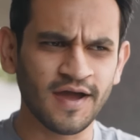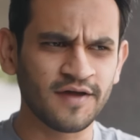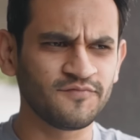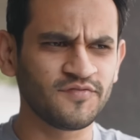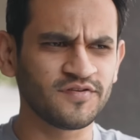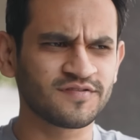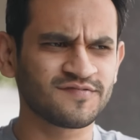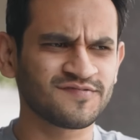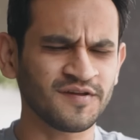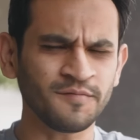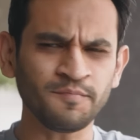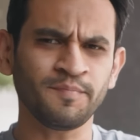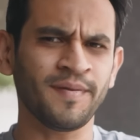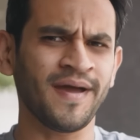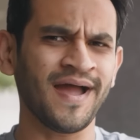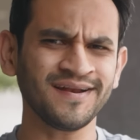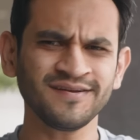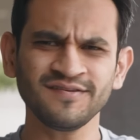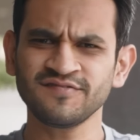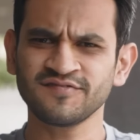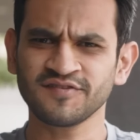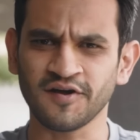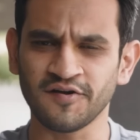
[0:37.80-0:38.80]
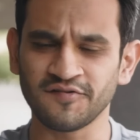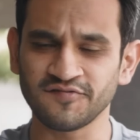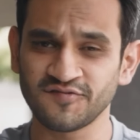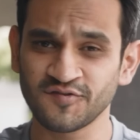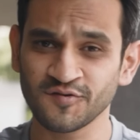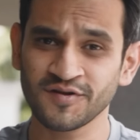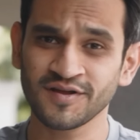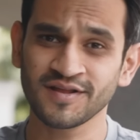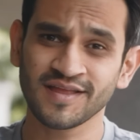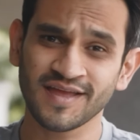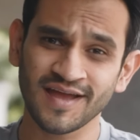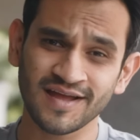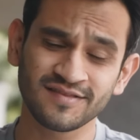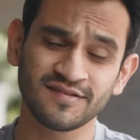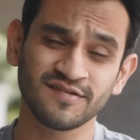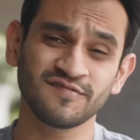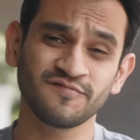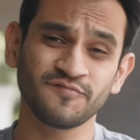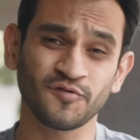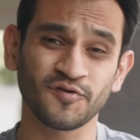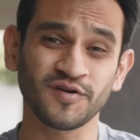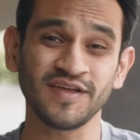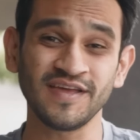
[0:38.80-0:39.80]
And with some bank discounts, you can get this
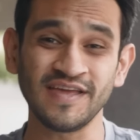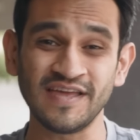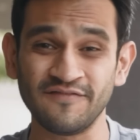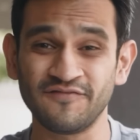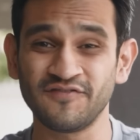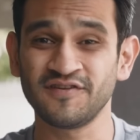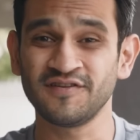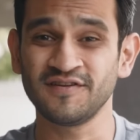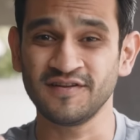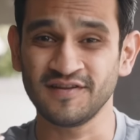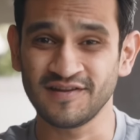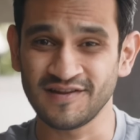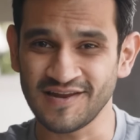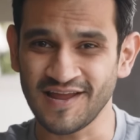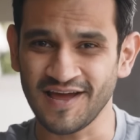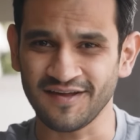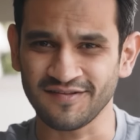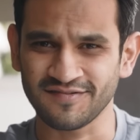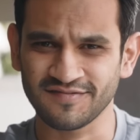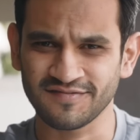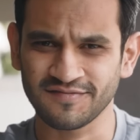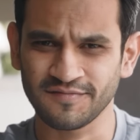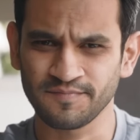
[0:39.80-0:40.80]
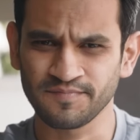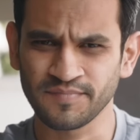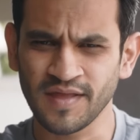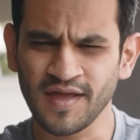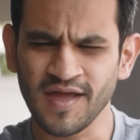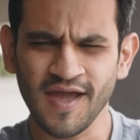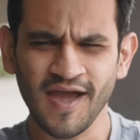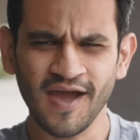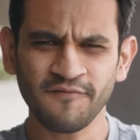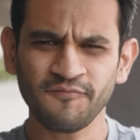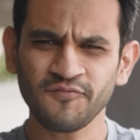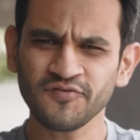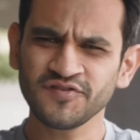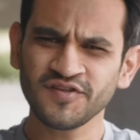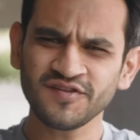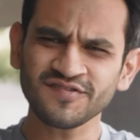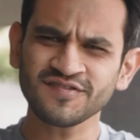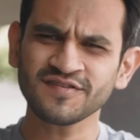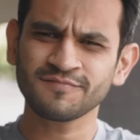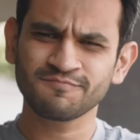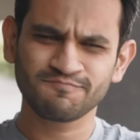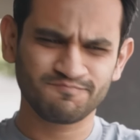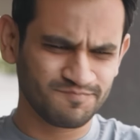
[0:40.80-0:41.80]
for even less. And for
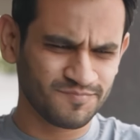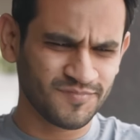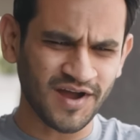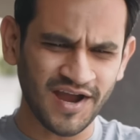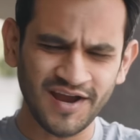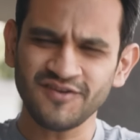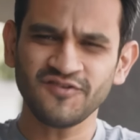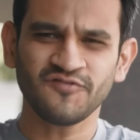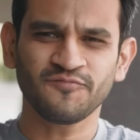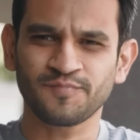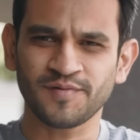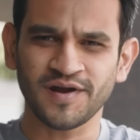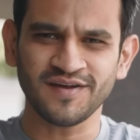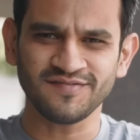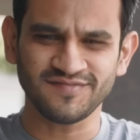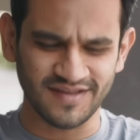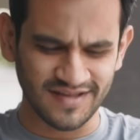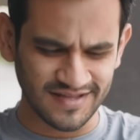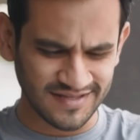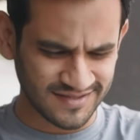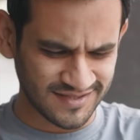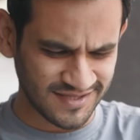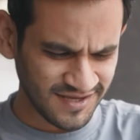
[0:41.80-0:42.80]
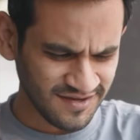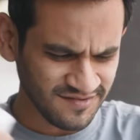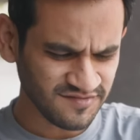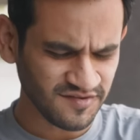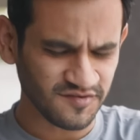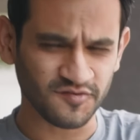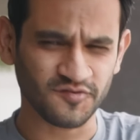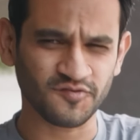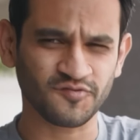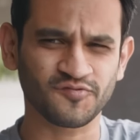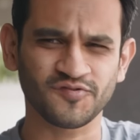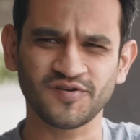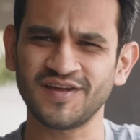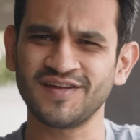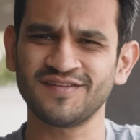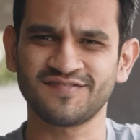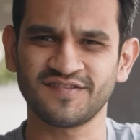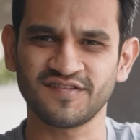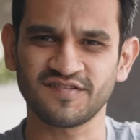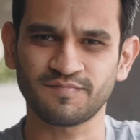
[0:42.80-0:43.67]
this kind of pricing, these are crazy